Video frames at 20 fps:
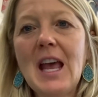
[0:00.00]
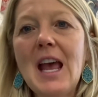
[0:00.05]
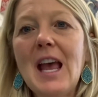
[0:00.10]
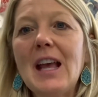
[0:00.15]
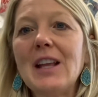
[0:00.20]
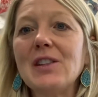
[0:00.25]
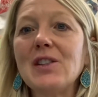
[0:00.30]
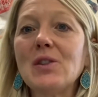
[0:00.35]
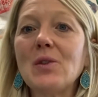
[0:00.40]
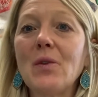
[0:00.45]

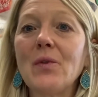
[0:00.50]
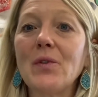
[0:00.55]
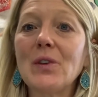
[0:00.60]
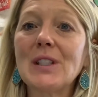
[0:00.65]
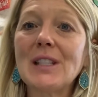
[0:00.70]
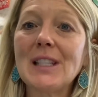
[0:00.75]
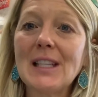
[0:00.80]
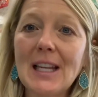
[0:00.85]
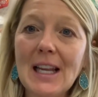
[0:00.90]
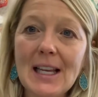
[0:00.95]
And so for
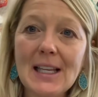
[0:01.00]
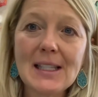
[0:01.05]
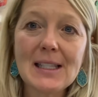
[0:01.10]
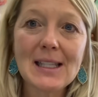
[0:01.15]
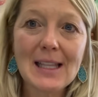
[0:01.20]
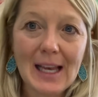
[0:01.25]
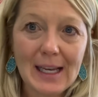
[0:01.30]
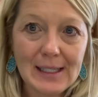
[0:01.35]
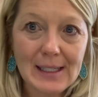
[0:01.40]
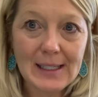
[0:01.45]
today's
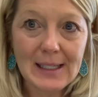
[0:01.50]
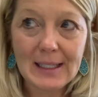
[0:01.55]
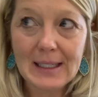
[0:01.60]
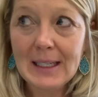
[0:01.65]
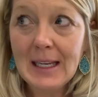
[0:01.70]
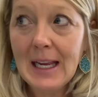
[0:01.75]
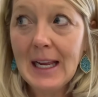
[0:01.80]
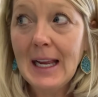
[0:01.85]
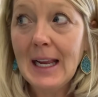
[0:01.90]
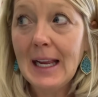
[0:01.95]
lesson,
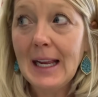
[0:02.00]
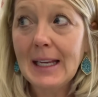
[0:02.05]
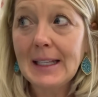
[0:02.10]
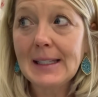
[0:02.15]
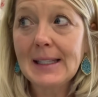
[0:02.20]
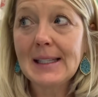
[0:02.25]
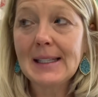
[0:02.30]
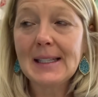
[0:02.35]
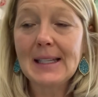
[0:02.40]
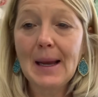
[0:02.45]
in
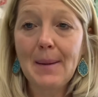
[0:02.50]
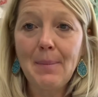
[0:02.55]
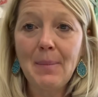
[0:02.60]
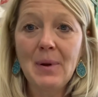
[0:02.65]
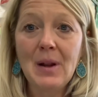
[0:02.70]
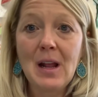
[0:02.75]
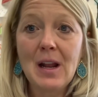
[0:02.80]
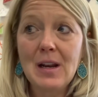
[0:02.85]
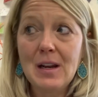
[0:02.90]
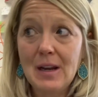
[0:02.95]
step
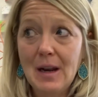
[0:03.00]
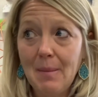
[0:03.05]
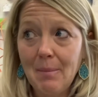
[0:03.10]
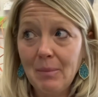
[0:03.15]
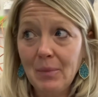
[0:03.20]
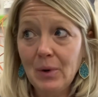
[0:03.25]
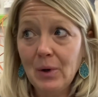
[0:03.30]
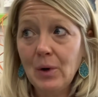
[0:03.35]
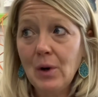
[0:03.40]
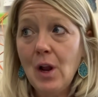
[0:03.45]

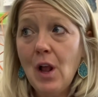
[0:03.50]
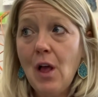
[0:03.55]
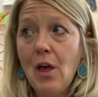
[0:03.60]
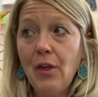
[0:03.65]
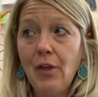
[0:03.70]
number